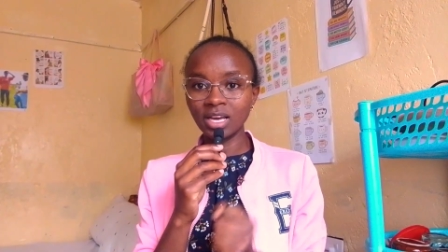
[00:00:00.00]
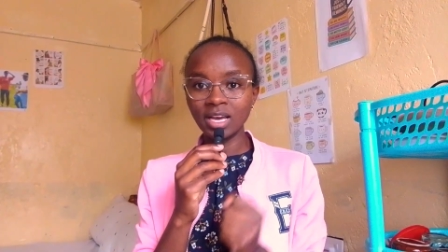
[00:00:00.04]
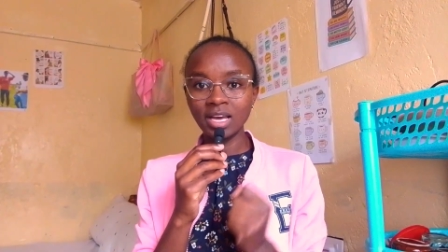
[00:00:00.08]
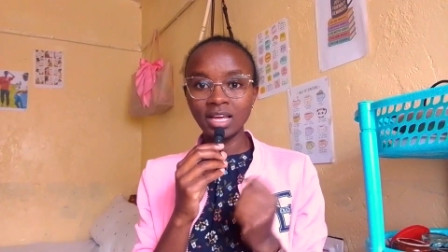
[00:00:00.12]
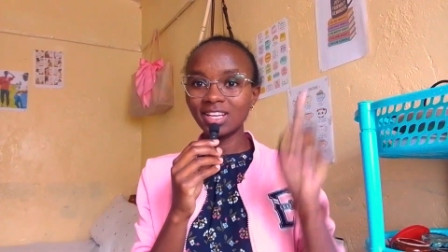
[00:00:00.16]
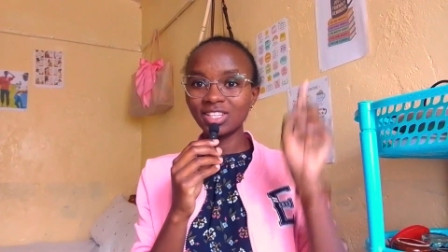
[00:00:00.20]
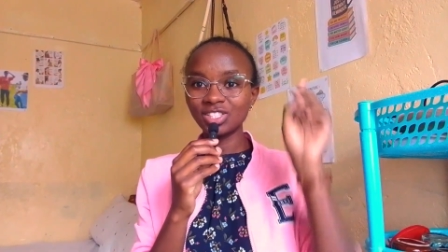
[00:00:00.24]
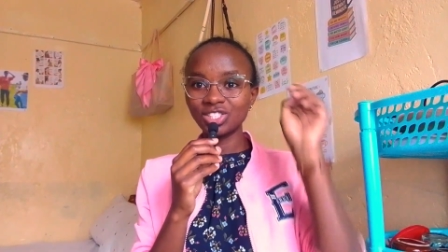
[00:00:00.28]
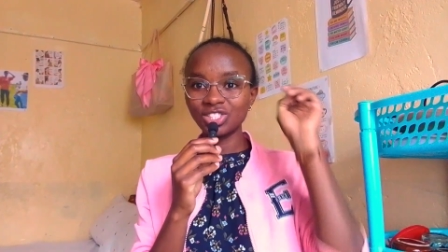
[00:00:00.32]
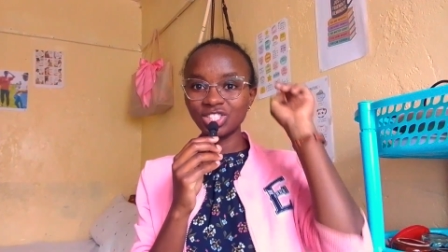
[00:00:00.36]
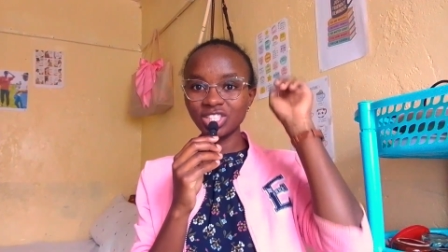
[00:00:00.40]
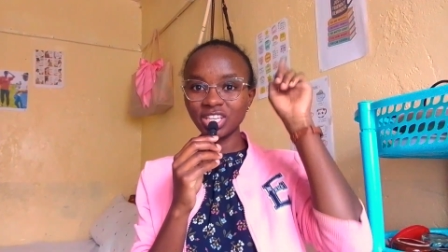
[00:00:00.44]

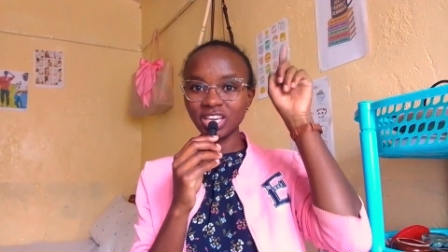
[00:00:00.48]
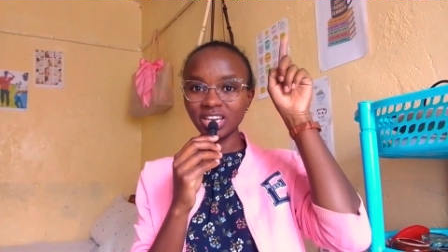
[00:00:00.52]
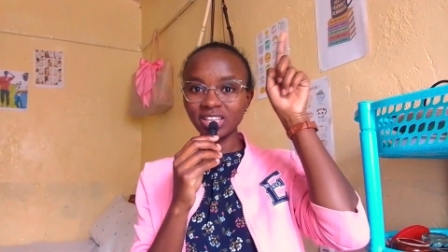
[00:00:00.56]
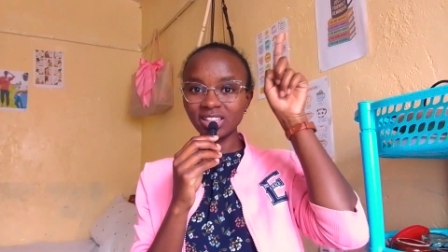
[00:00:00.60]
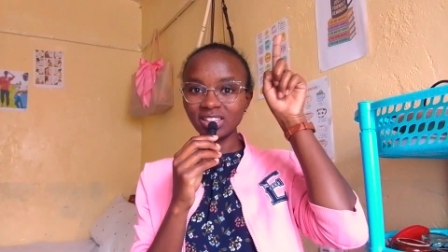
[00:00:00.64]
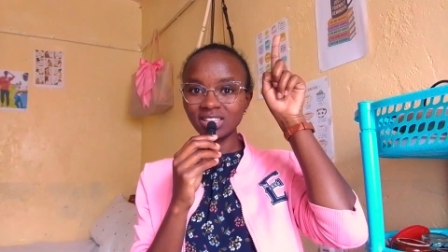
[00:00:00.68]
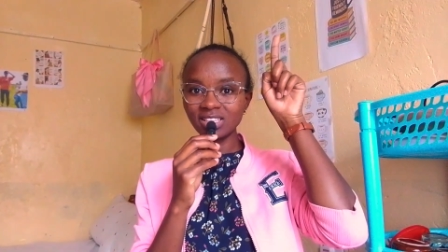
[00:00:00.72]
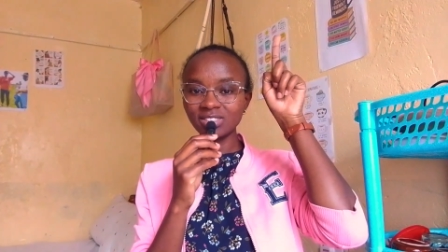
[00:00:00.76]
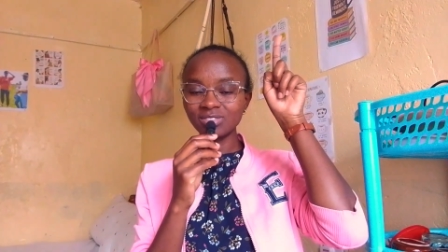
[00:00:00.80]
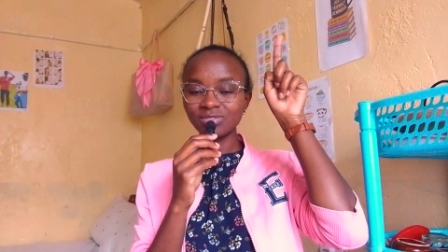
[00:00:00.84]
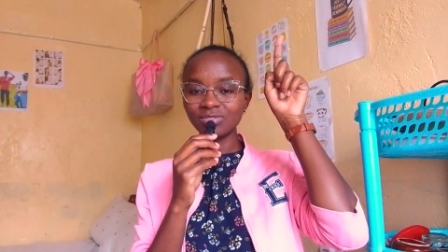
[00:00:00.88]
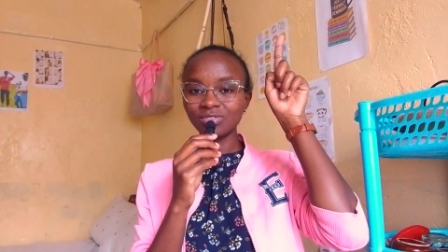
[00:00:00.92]
And check
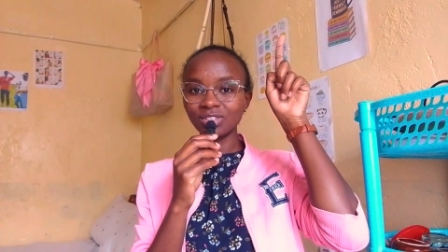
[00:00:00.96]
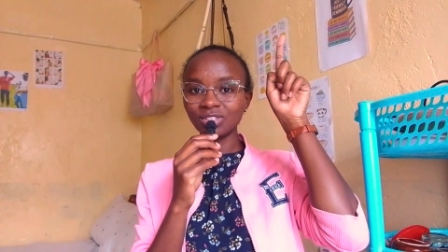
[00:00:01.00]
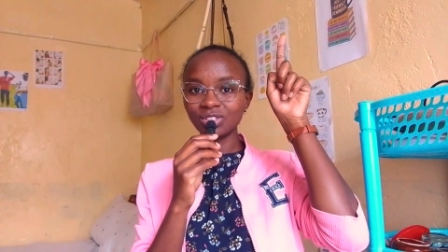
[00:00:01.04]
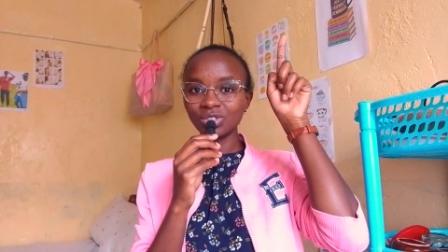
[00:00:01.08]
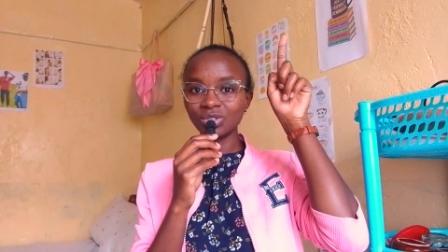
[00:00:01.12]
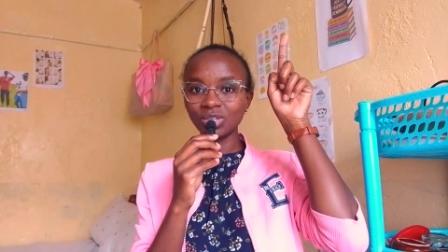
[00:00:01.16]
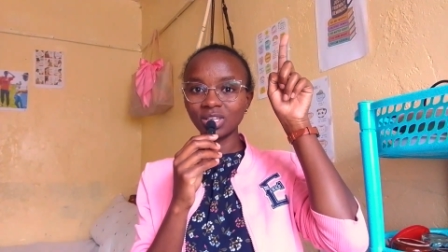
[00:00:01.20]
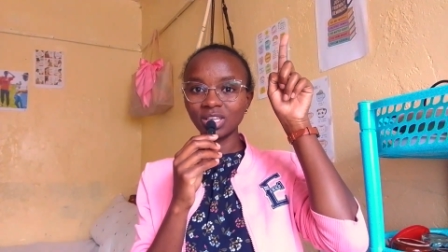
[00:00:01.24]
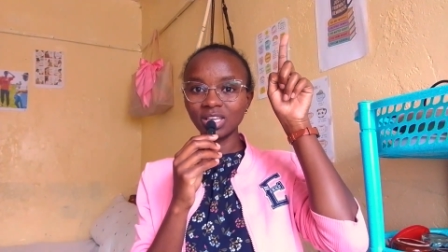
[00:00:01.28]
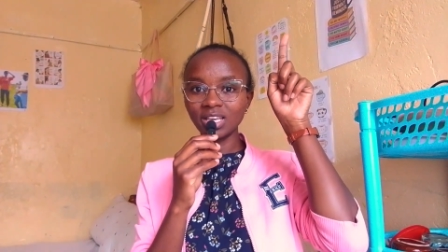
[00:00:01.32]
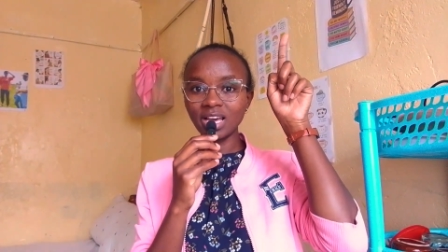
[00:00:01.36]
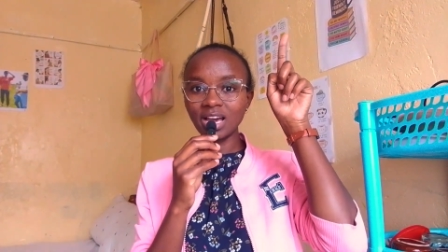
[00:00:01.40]
this
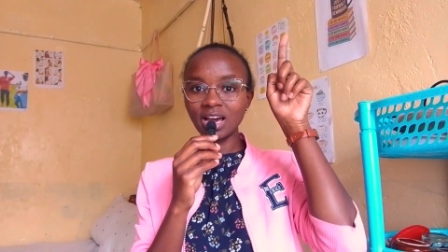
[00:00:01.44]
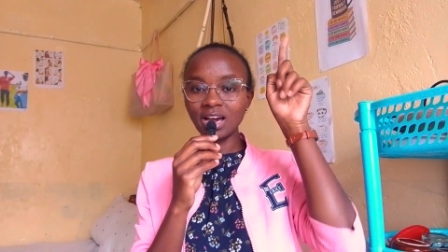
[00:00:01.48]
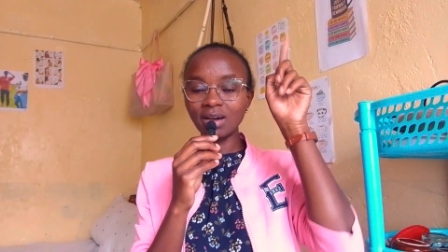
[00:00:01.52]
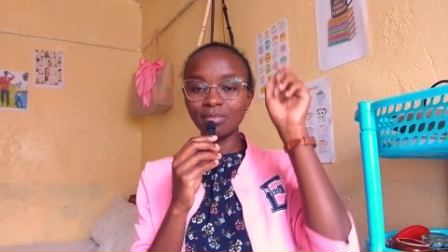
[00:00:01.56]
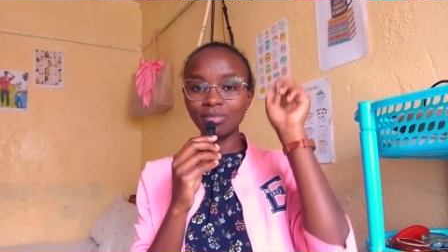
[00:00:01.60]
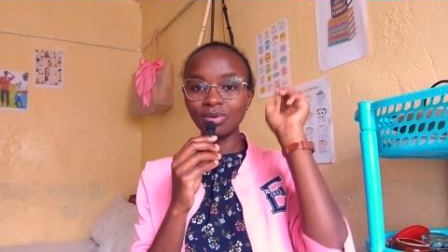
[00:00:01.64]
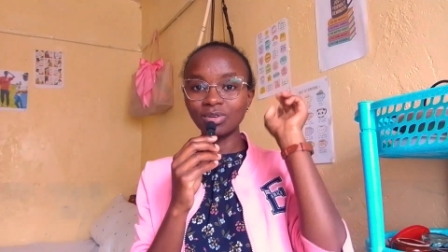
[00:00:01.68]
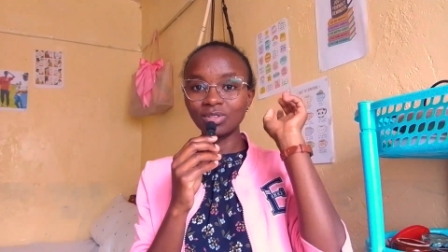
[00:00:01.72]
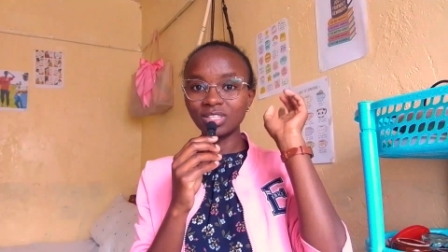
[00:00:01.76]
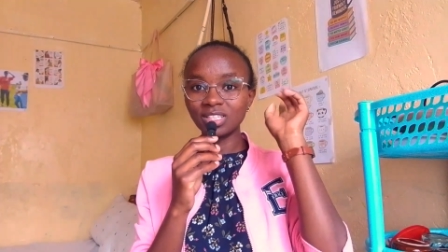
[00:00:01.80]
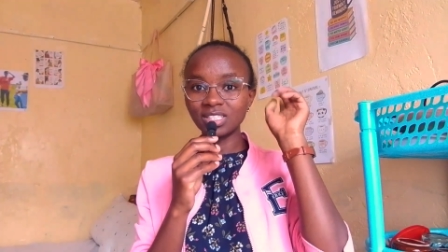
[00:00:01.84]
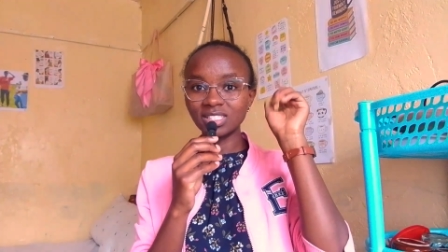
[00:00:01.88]
video here
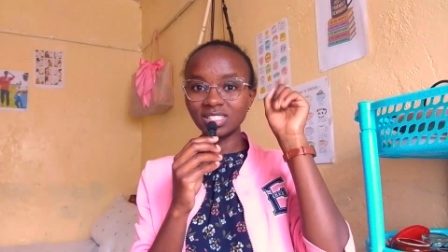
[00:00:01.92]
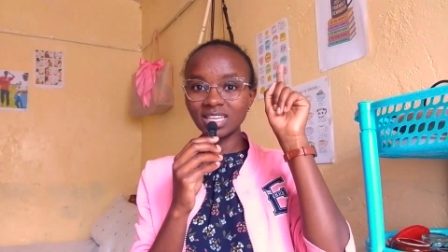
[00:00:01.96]
about the